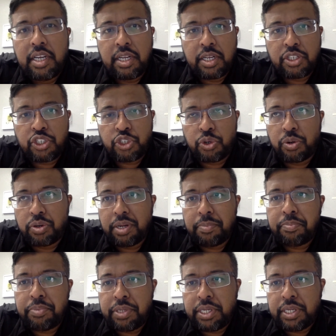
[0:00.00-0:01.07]
in a
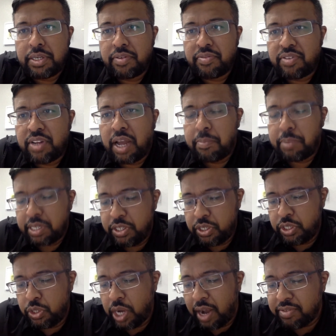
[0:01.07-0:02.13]
short period of time. But
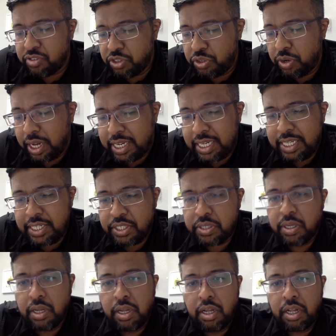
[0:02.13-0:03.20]
you have to do at
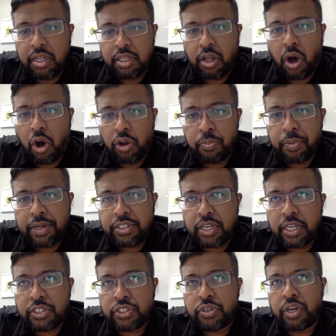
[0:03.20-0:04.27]
least the on-page
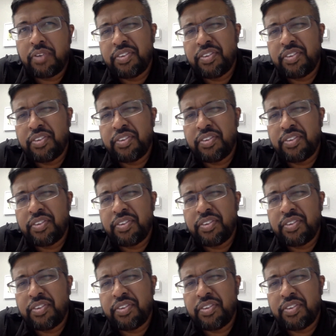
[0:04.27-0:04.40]
SEO.